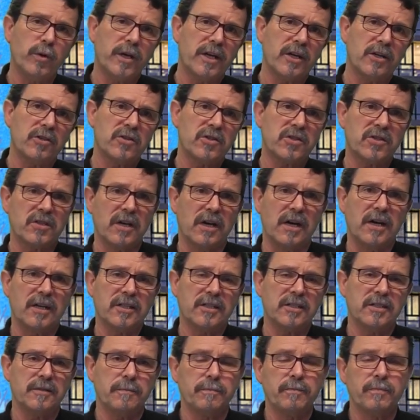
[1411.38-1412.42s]

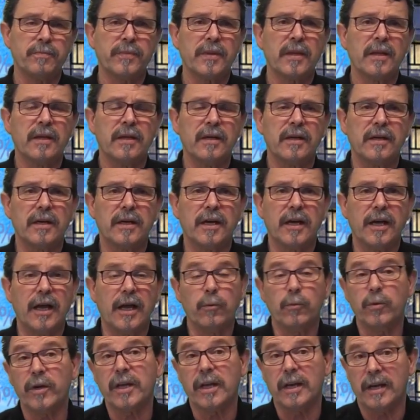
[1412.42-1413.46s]
start and
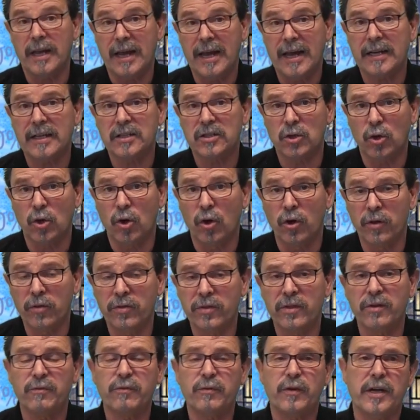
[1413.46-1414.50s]
we can act on
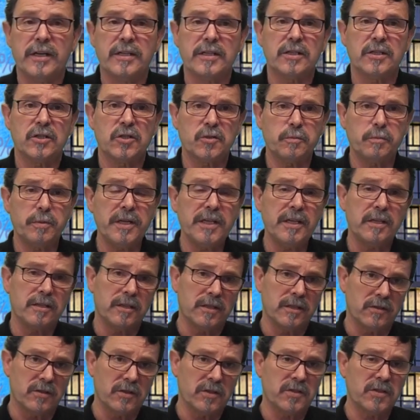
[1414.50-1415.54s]
the fan speed,
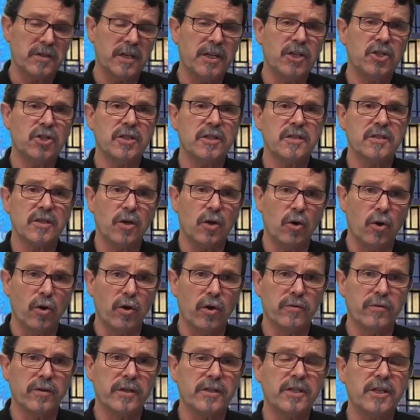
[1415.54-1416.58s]
the stages or
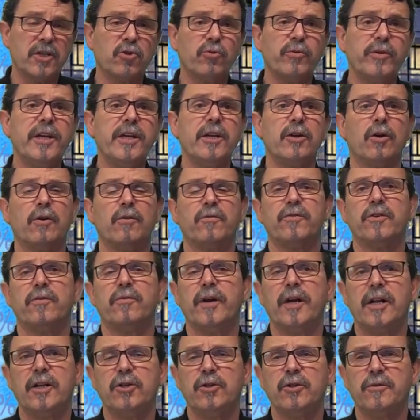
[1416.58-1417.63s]
the degree of the
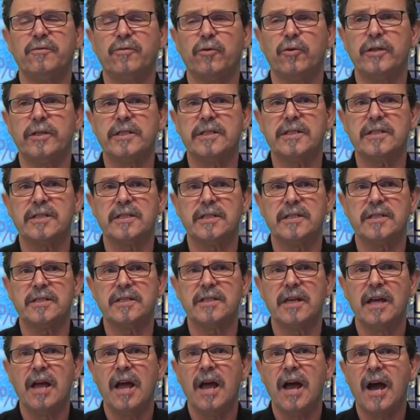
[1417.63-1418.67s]
value, for instance,
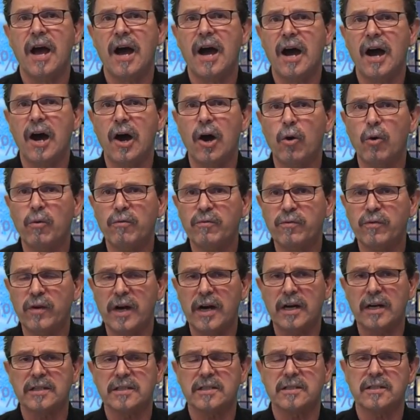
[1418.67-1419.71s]
how
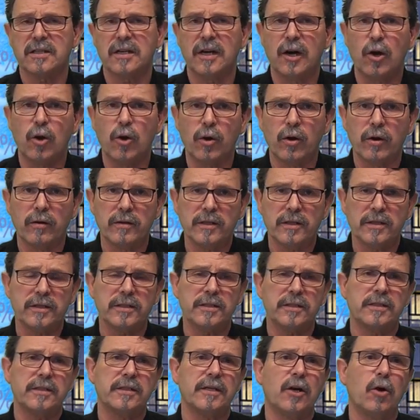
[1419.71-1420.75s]
fast,
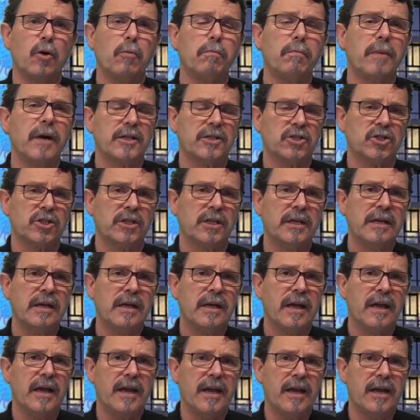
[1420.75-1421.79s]
how much
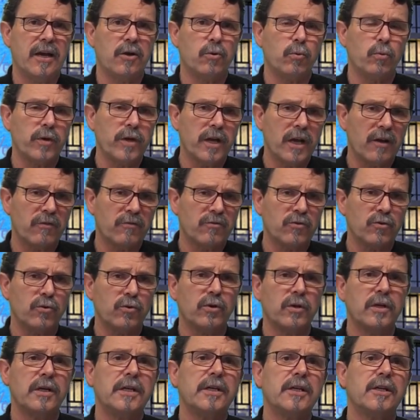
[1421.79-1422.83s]
air we have to
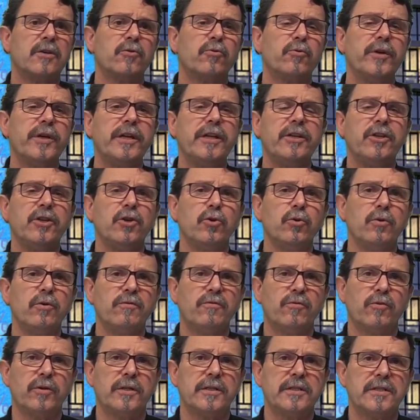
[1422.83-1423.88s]
renew,
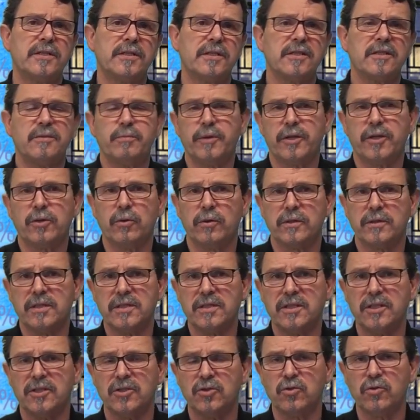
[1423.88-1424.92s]
for instance, because the
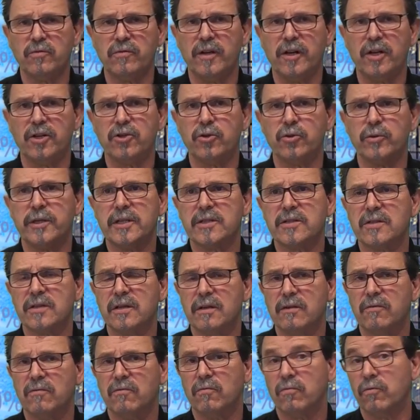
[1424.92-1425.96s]
CO2 value is
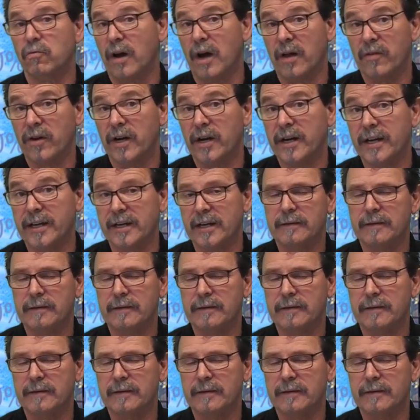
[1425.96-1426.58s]
rather high.